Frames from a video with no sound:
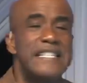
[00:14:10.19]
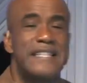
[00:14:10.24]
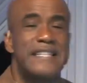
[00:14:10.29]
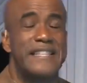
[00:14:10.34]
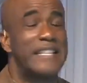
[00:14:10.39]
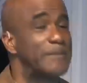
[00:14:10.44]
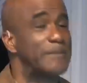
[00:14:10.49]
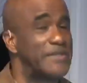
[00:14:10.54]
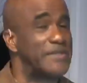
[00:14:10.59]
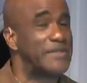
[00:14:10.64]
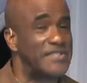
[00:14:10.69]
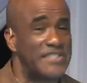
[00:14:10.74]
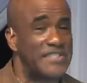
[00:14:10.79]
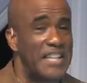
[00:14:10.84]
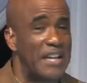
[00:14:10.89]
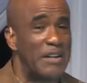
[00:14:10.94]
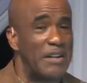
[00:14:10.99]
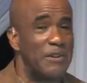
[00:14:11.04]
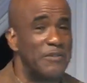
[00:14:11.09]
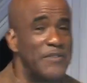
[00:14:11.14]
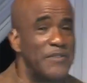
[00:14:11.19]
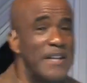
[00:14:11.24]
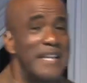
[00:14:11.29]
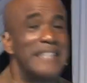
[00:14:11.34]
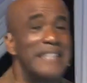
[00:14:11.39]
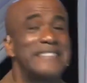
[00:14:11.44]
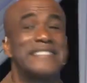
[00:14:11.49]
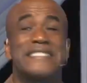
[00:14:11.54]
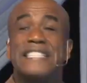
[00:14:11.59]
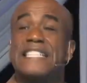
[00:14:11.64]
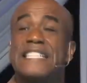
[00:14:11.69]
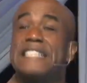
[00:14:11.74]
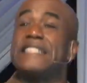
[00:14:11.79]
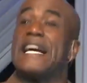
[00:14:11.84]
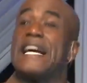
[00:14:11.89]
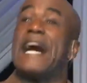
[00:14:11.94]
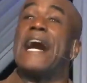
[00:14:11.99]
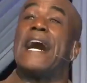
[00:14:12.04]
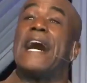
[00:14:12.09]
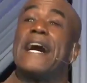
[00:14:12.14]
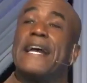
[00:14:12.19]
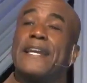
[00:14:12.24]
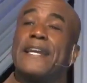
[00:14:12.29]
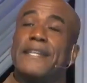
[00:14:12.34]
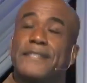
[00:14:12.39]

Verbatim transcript: themselves sitting high.